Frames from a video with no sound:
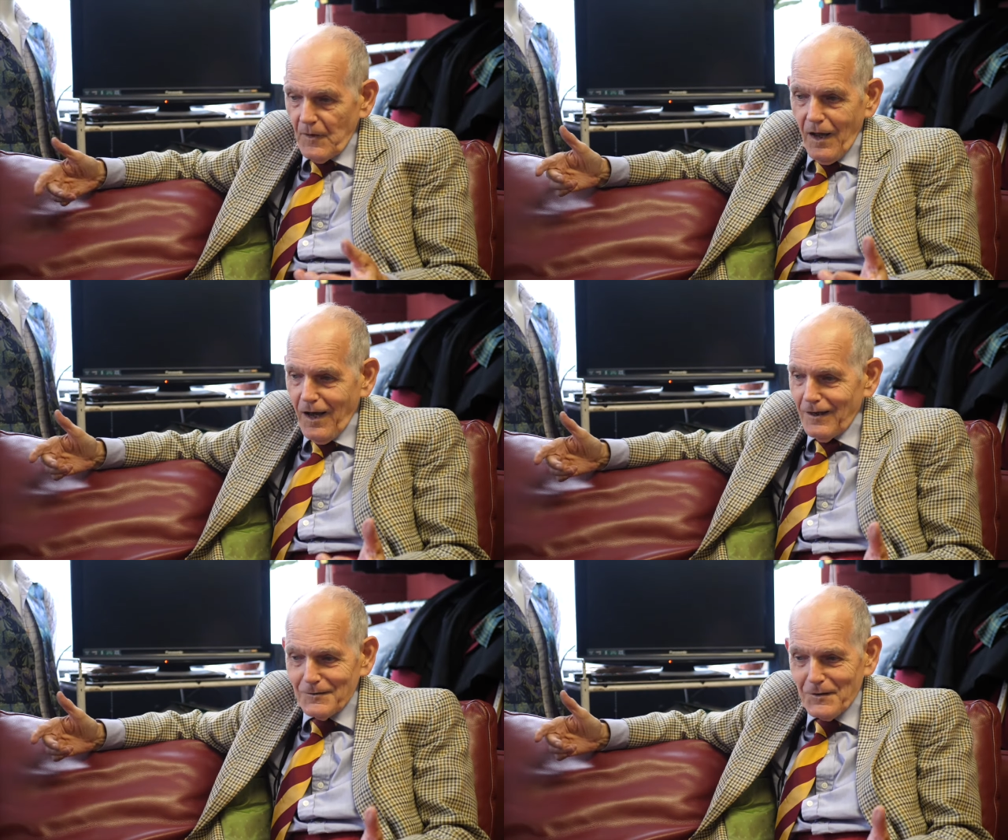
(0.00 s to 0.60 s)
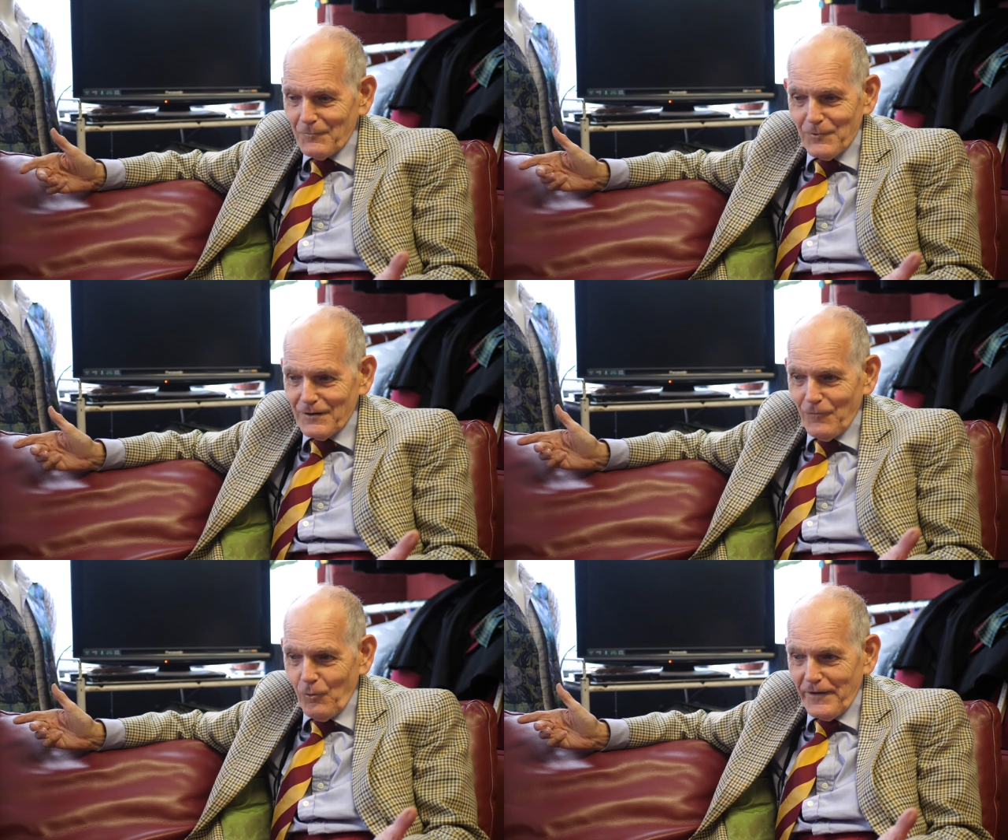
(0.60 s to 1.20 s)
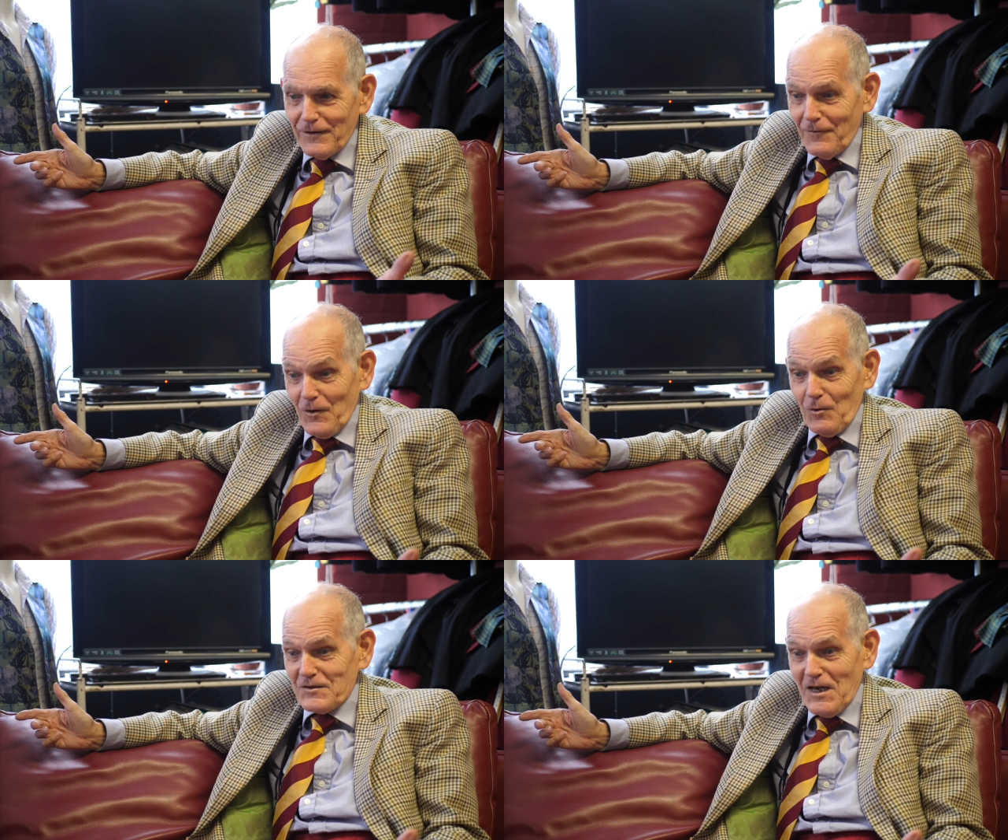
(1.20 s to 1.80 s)
and get rid of all their
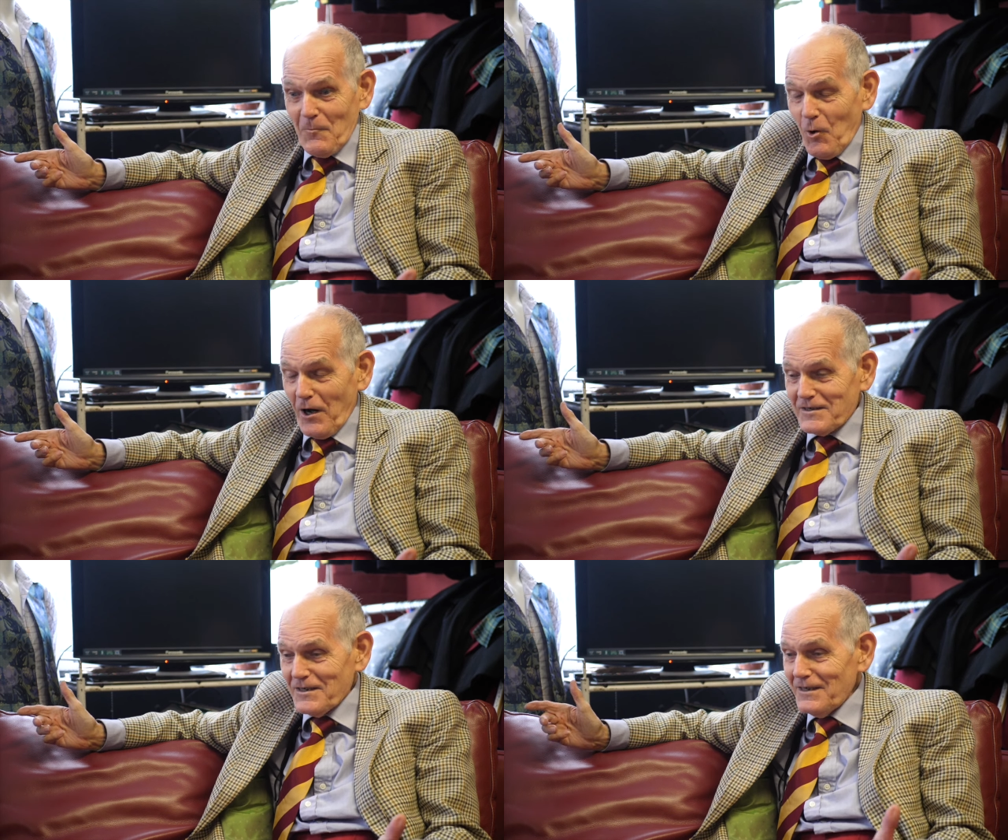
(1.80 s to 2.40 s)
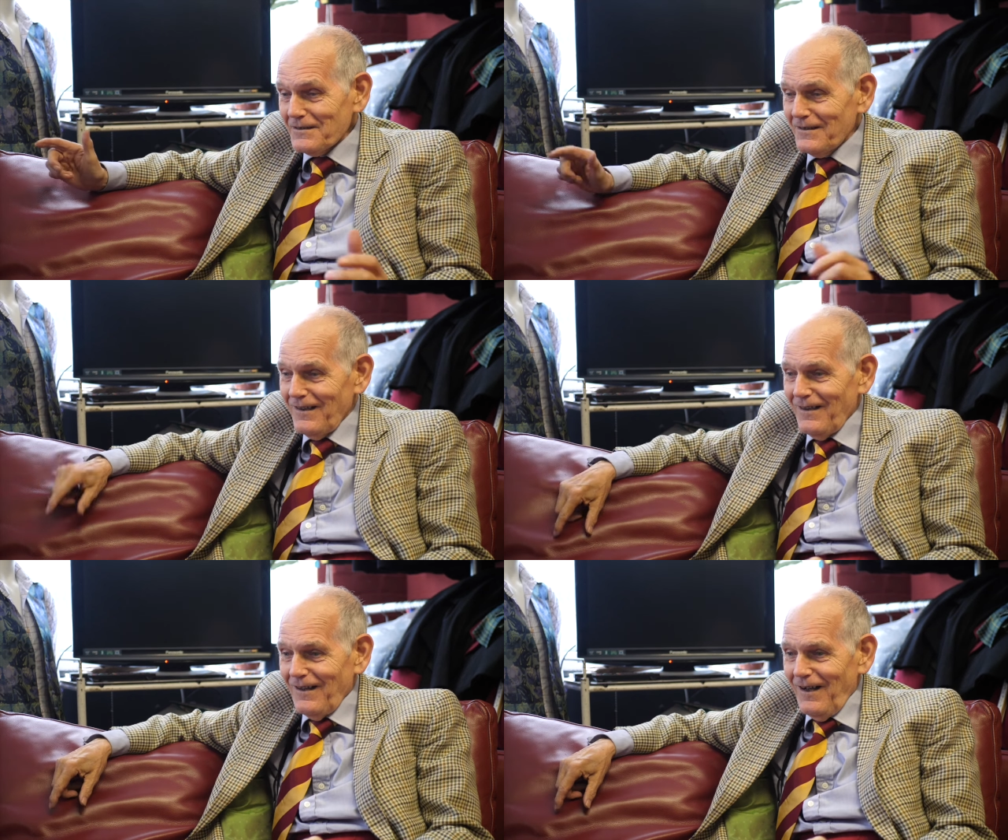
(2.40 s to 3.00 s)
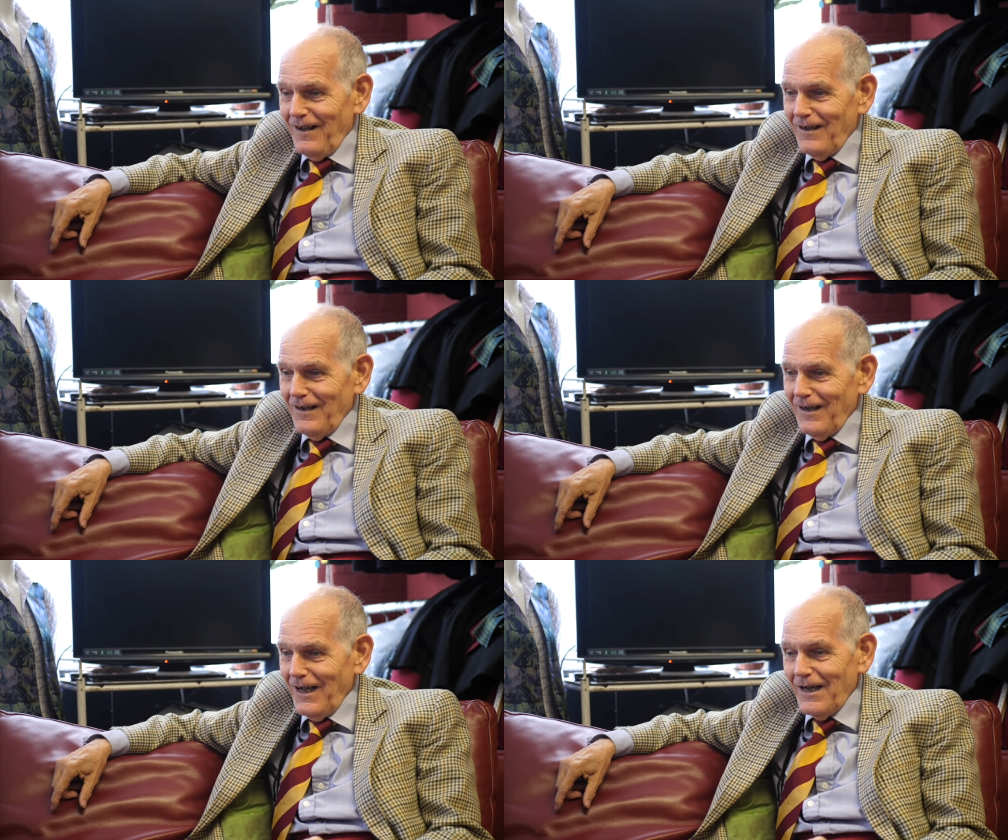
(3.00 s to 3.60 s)
lovely old samurai kit,
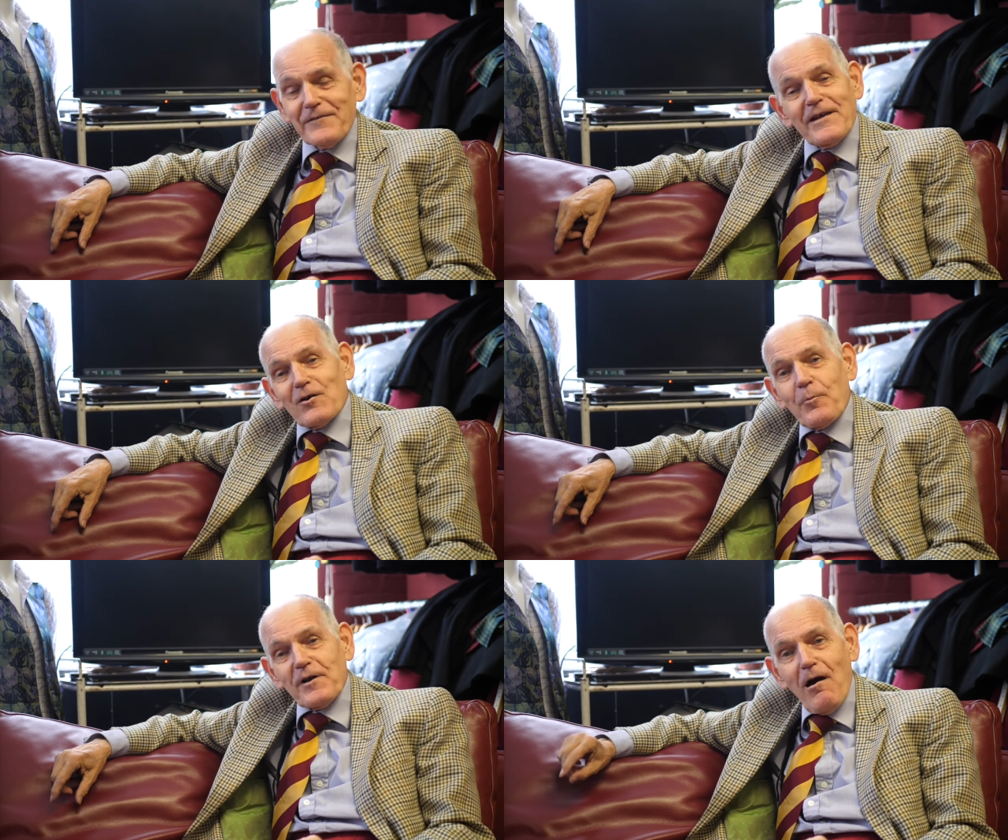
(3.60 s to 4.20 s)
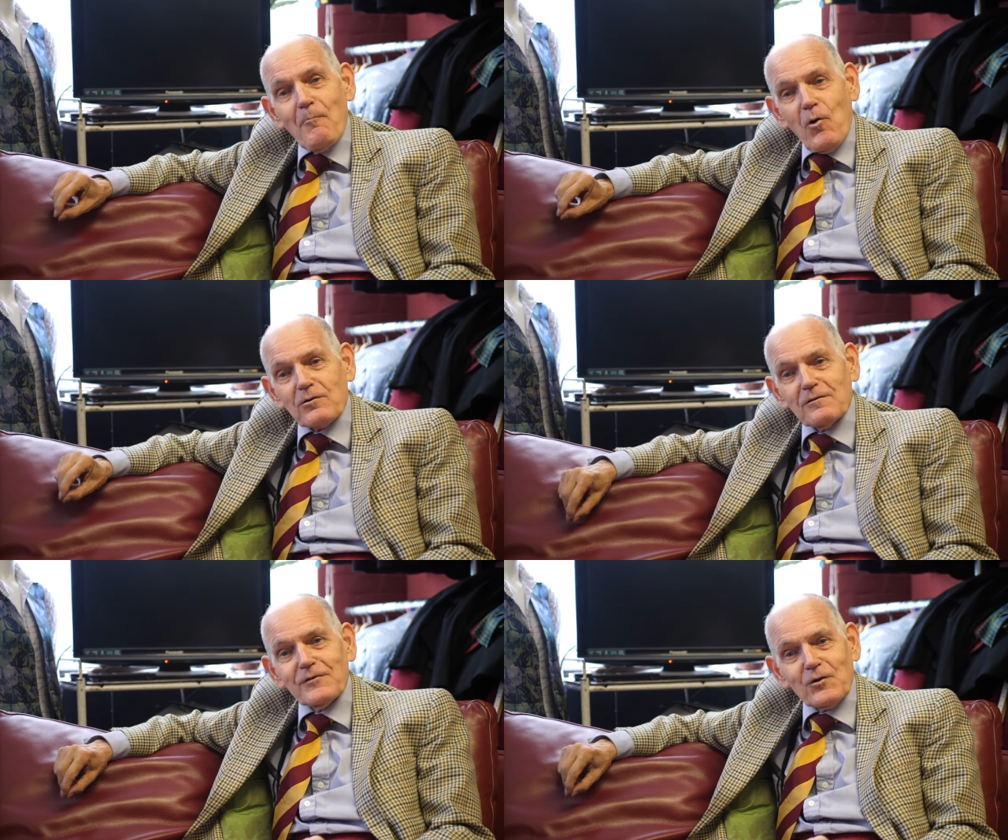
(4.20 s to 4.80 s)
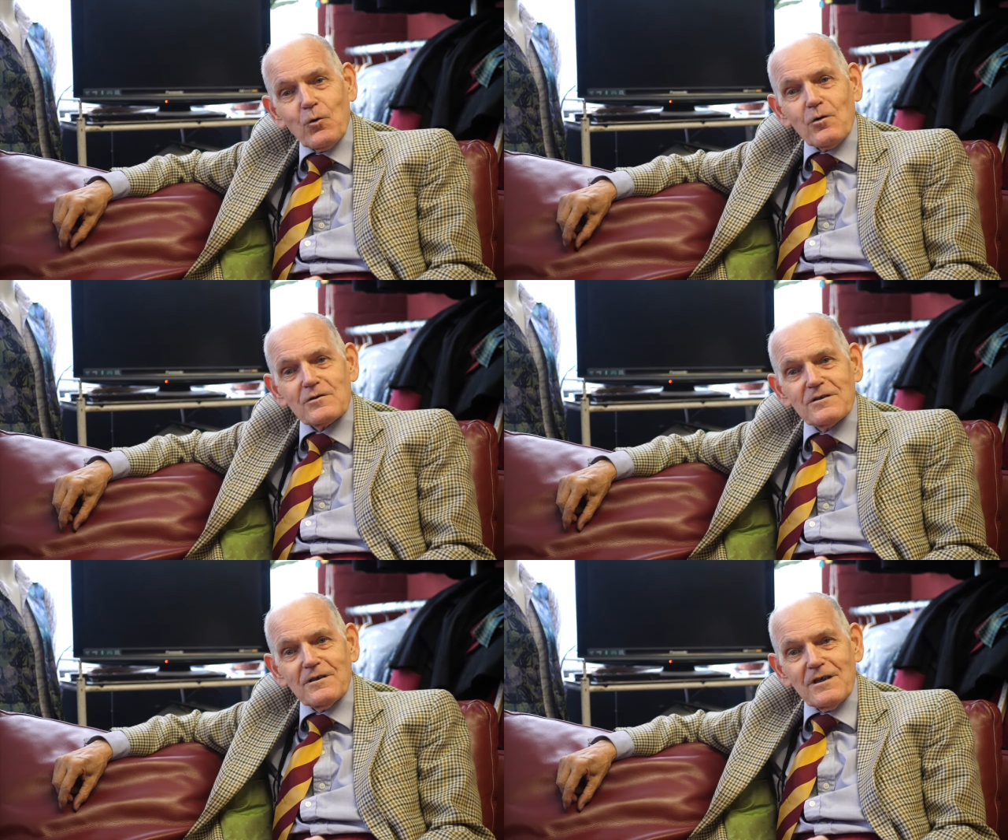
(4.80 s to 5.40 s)
and they copied our model for
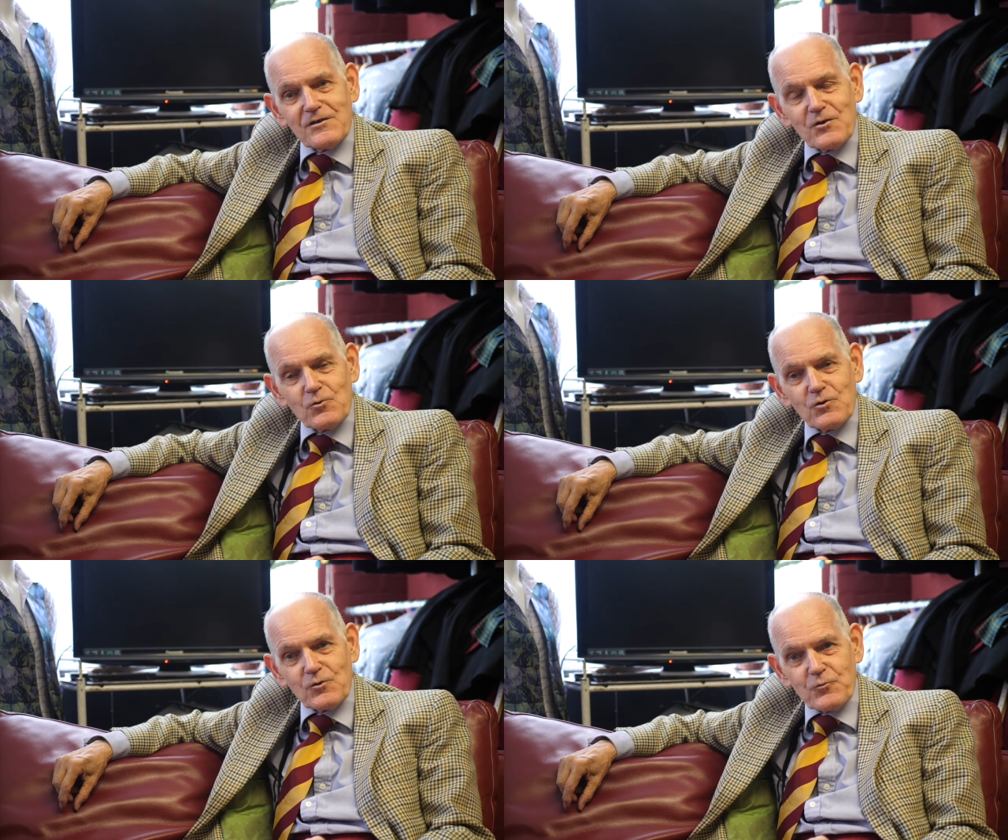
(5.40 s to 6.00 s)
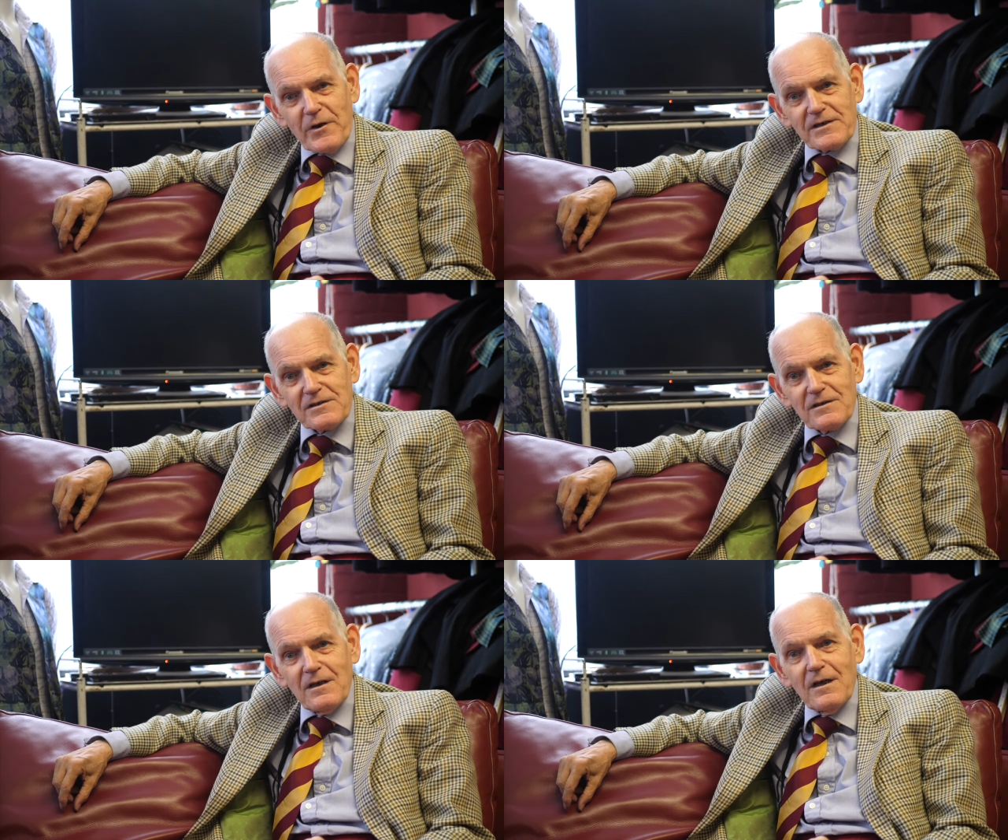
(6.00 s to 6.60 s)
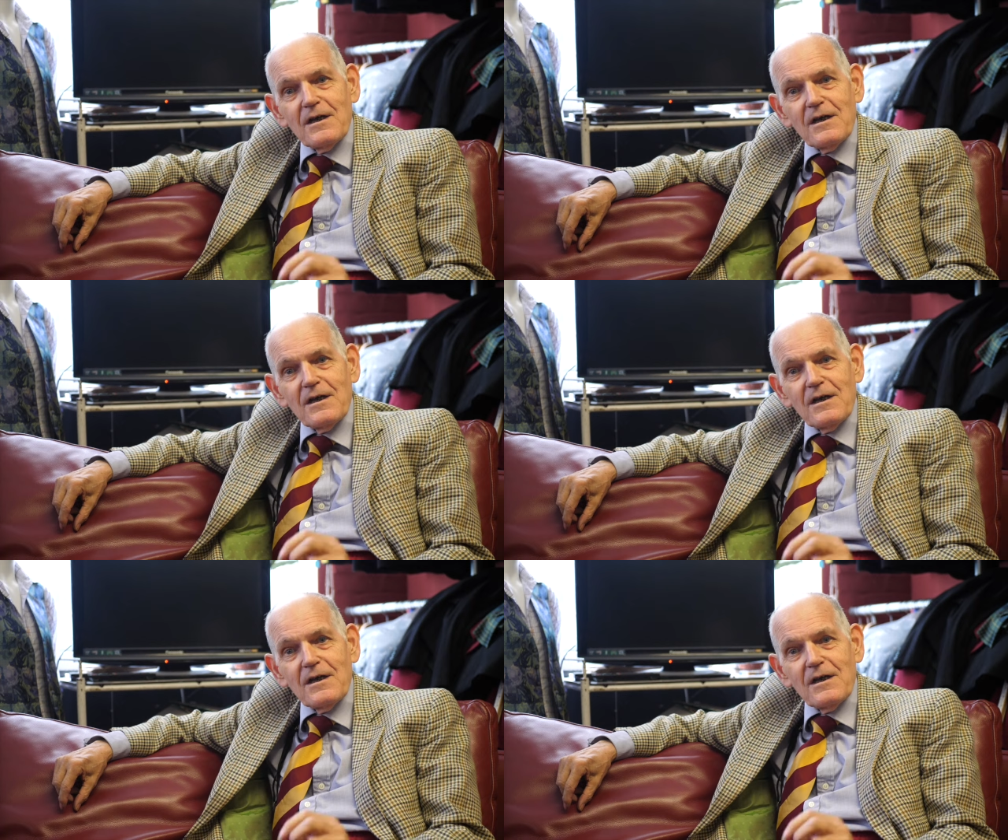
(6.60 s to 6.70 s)
court and social dress.